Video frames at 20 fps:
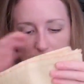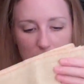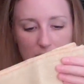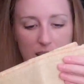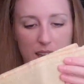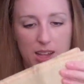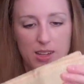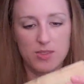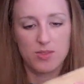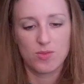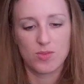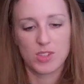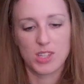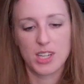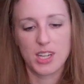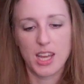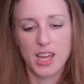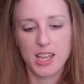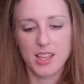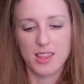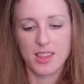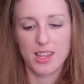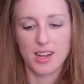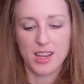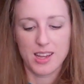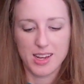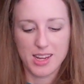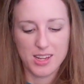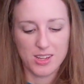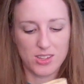I've got tonight
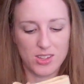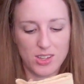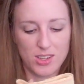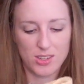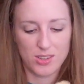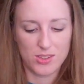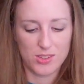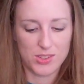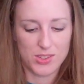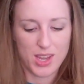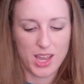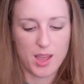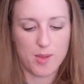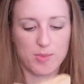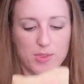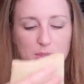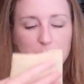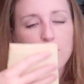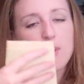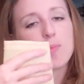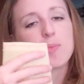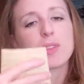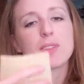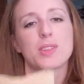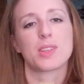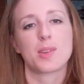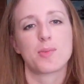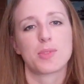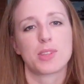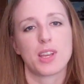that I need to stay up to
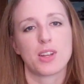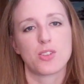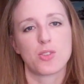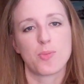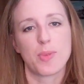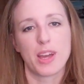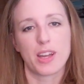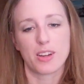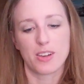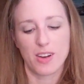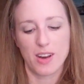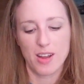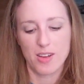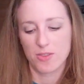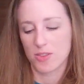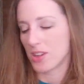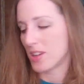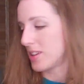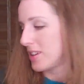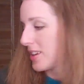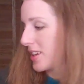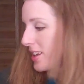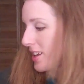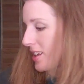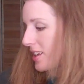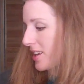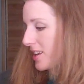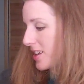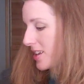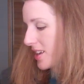flip the sleep schedule back around.
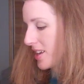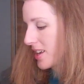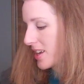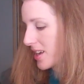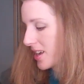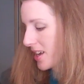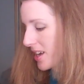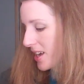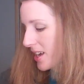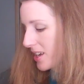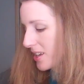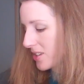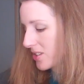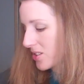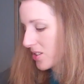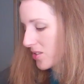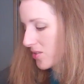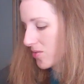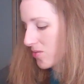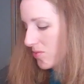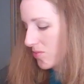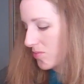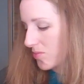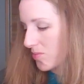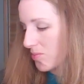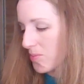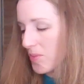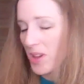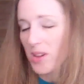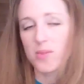And
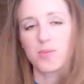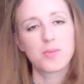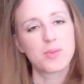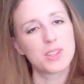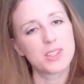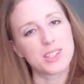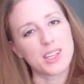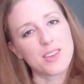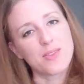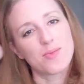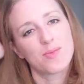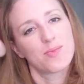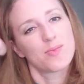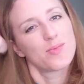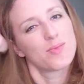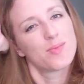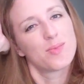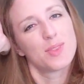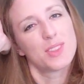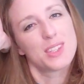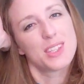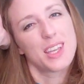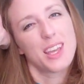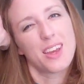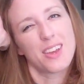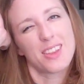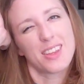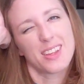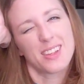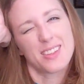yeah, we'll see. We'll
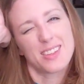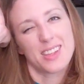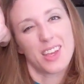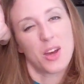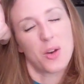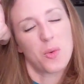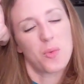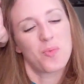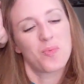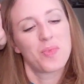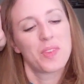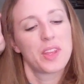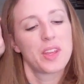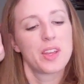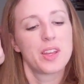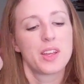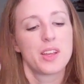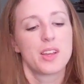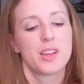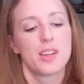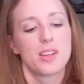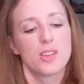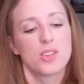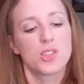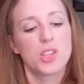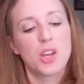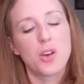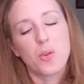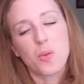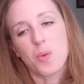see how things go.
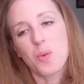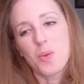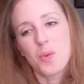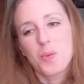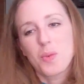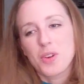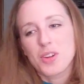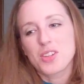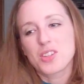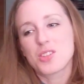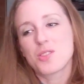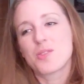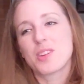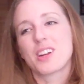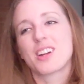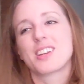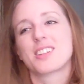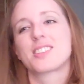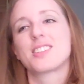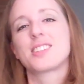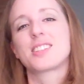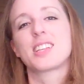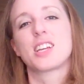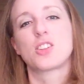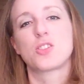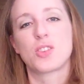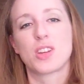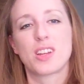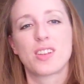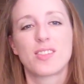So, we're into various and
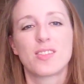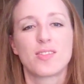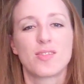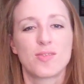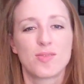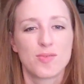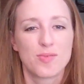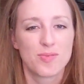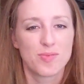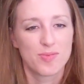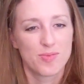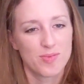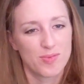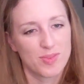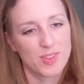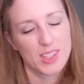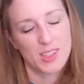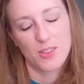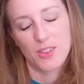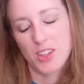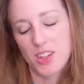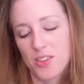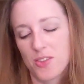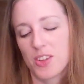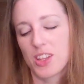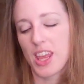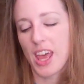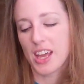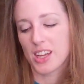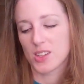sundry. I'm
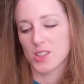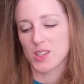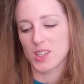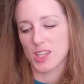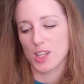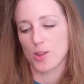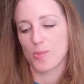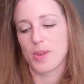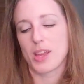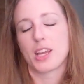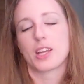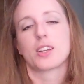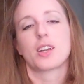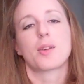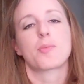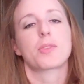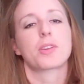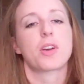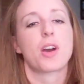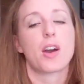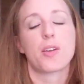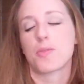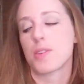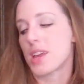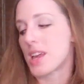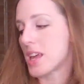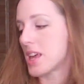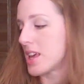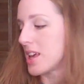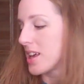gonna relax a little bit, grab the
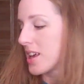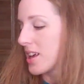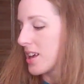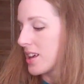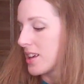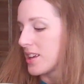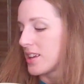coffee.